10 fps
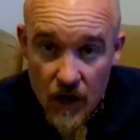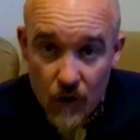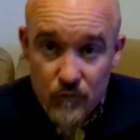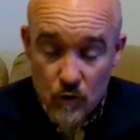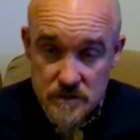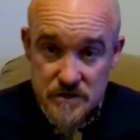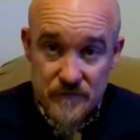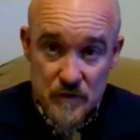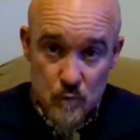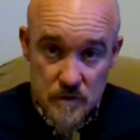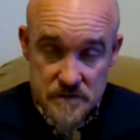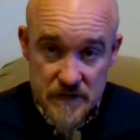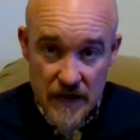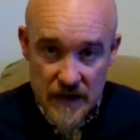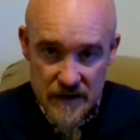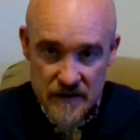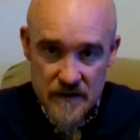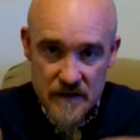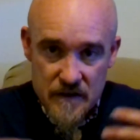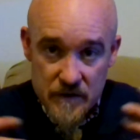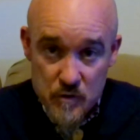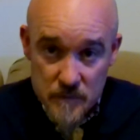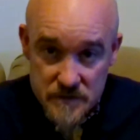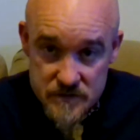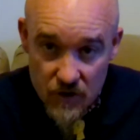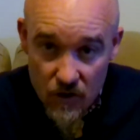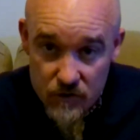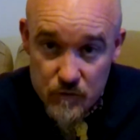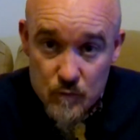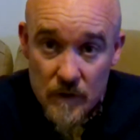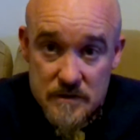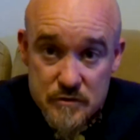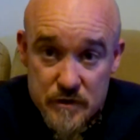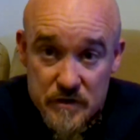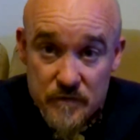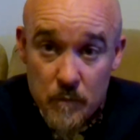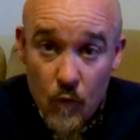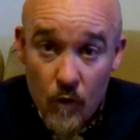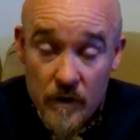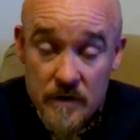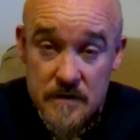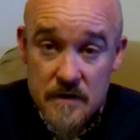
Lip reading: Of course, if it was a human skull, you would want to give more